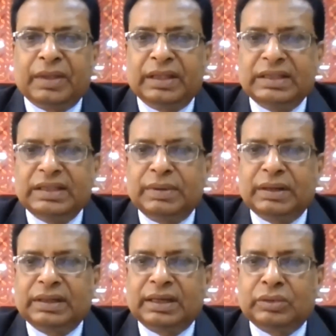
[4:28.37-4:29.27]

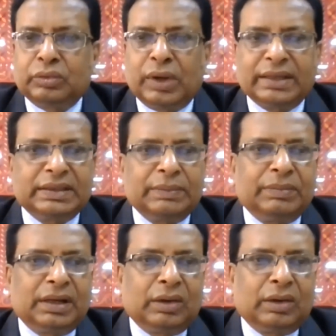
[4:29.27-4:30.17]
to
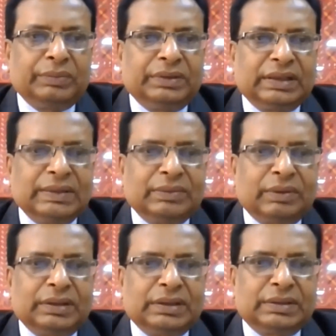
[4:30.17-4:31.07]
achieve the objectives
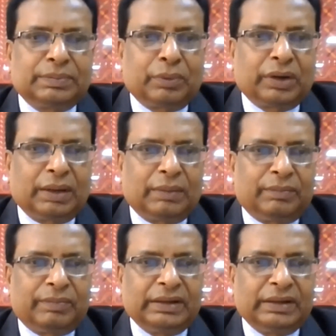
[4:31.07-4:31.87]
of this program.